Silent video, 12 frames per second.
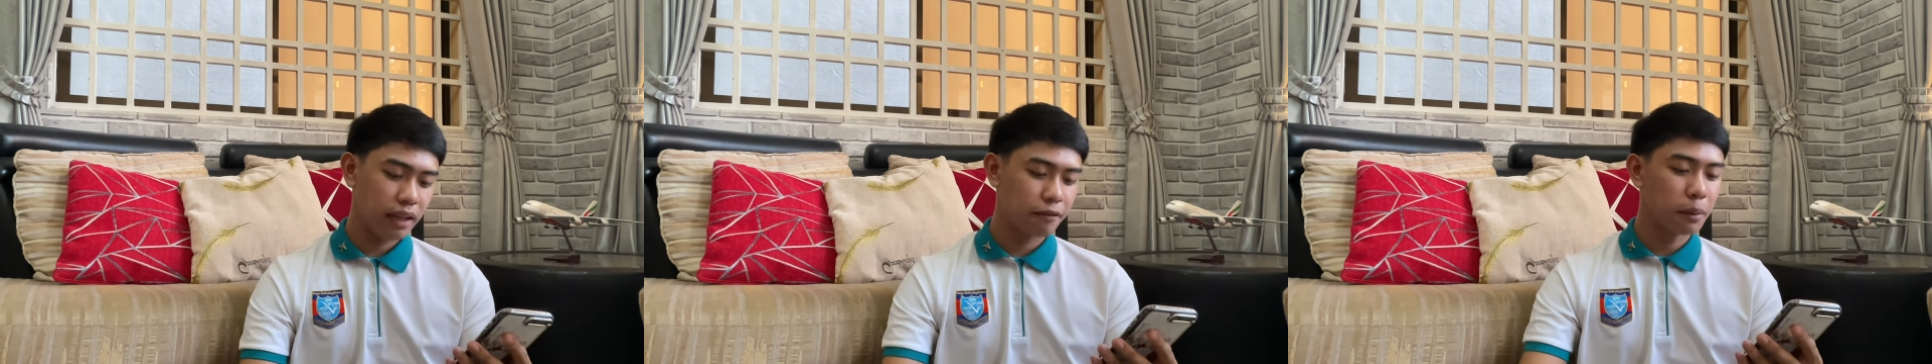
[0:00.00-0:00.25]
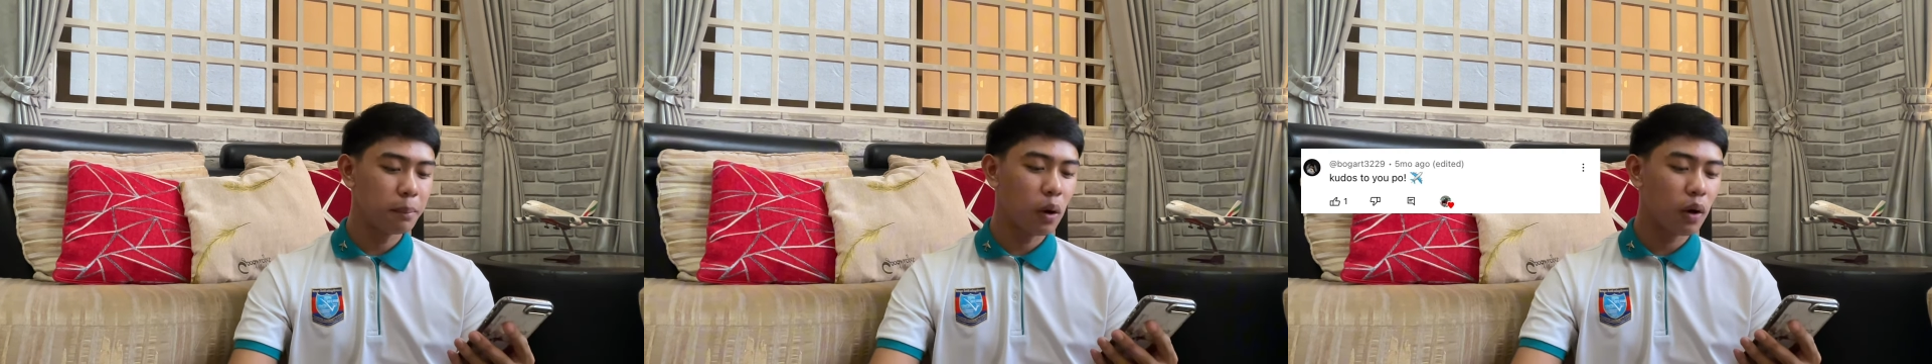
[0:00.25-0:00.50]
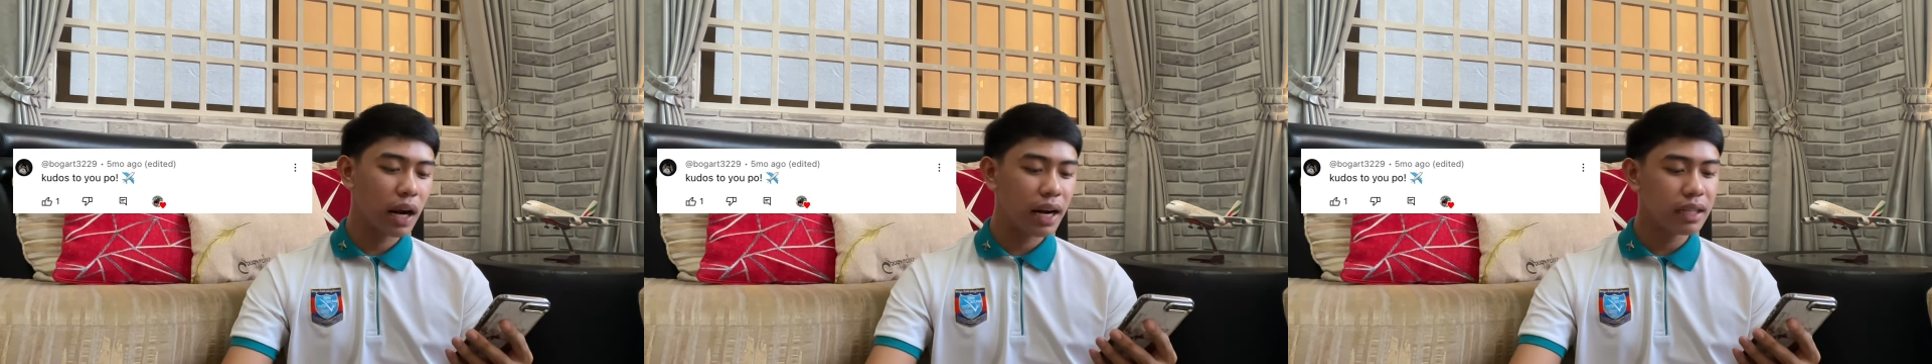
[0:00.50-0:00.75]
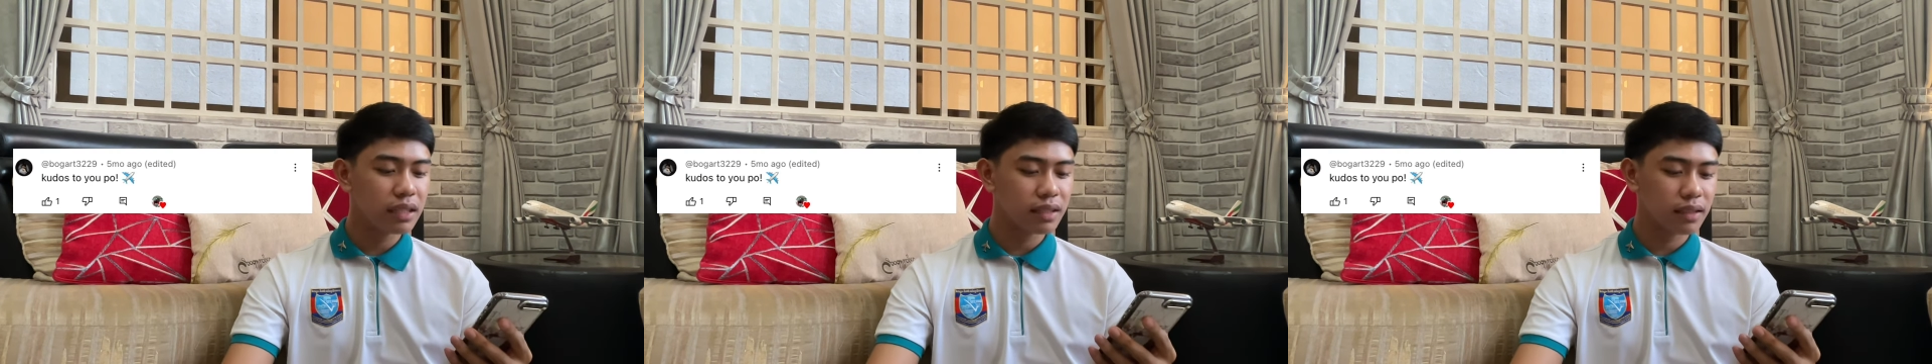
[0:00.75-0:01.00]
And from
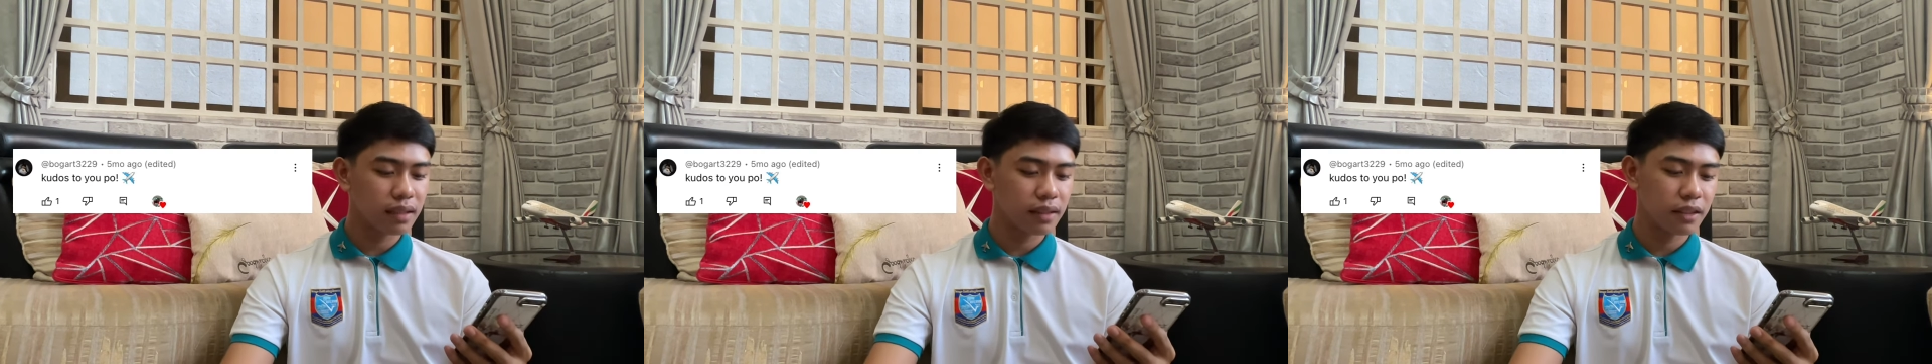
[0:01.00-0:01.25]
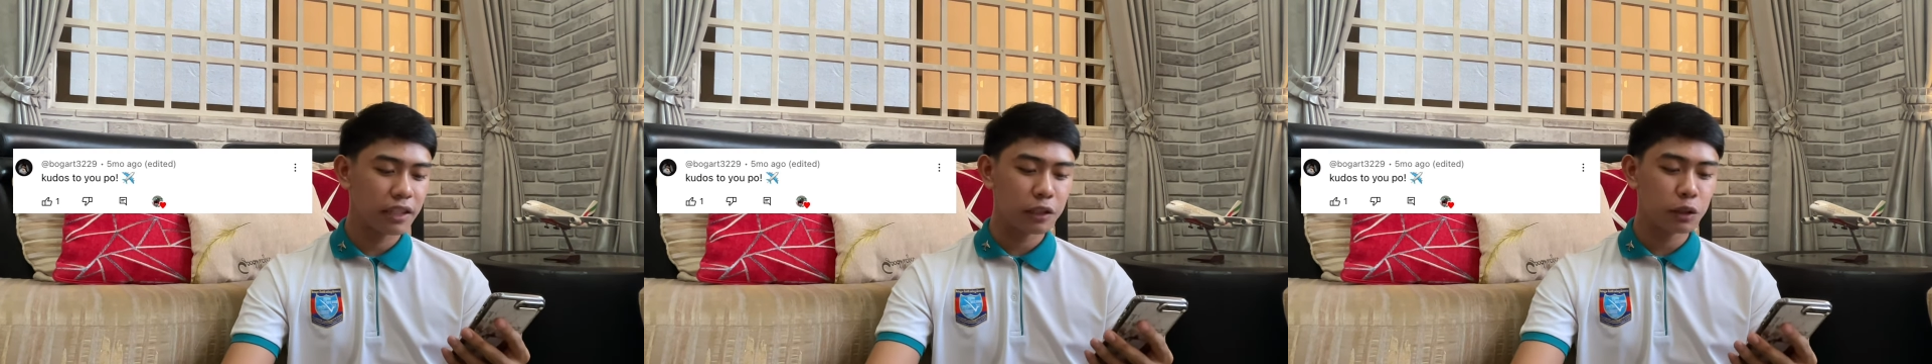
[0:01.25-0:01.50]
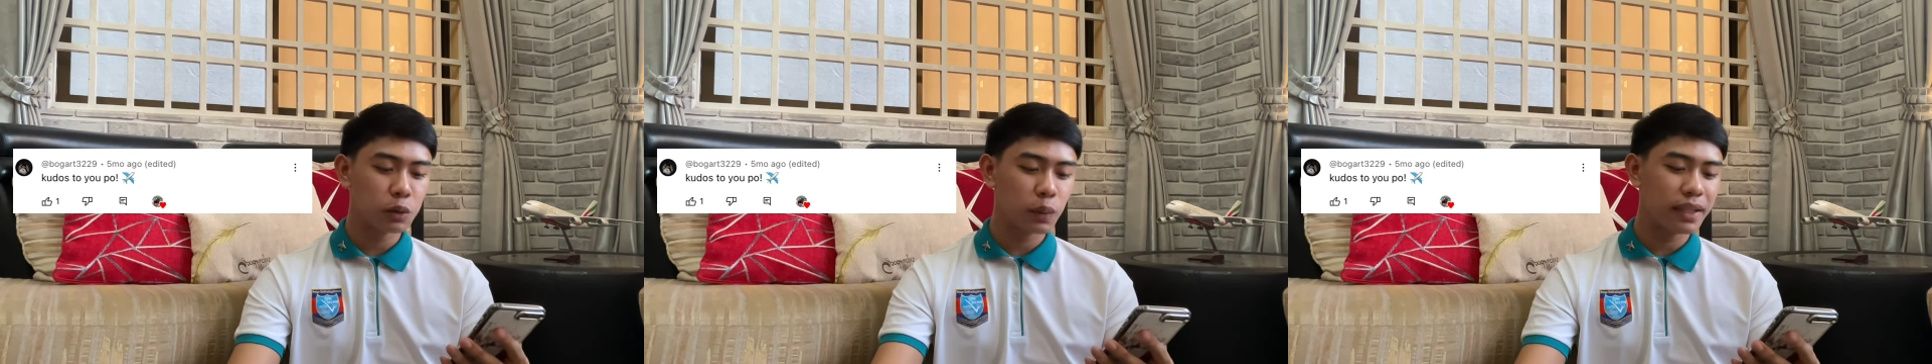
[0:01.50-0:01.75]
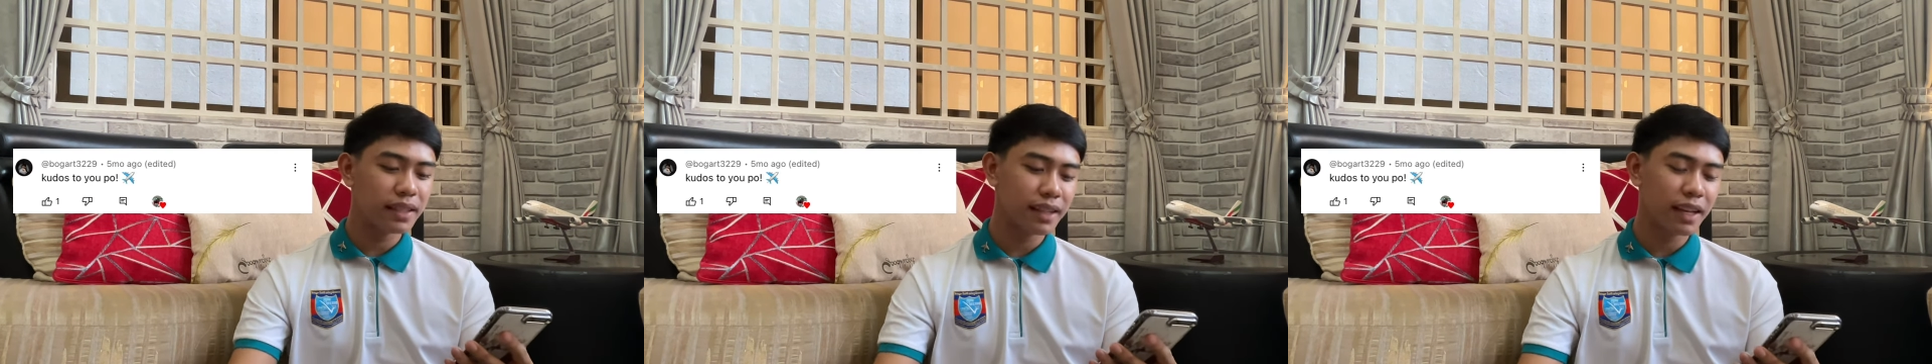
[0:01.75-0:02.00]
Bogart,
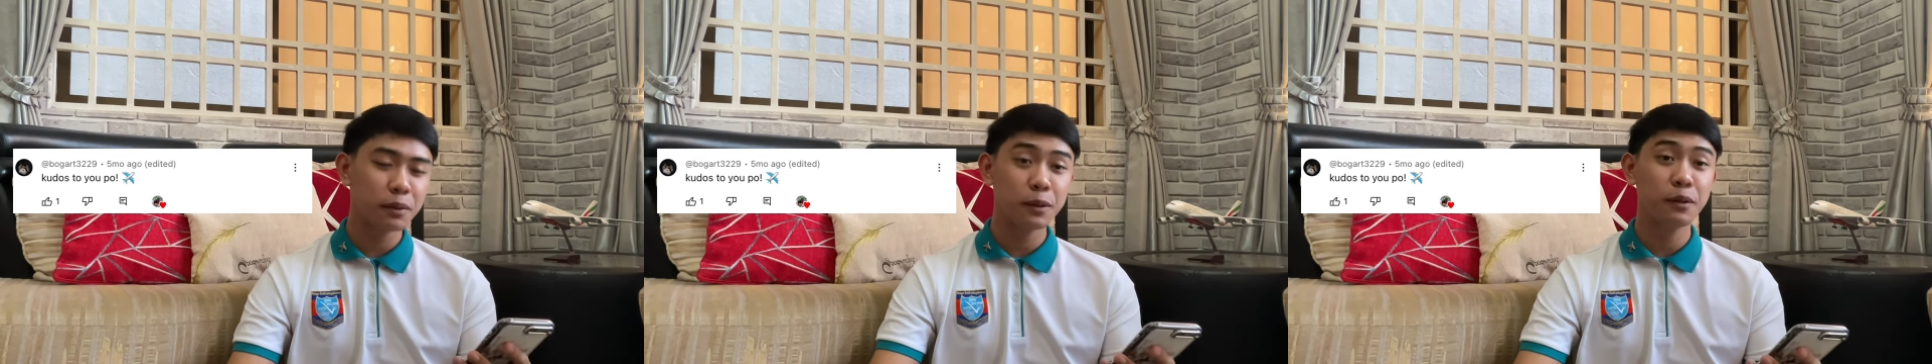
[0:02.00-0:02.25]
3229,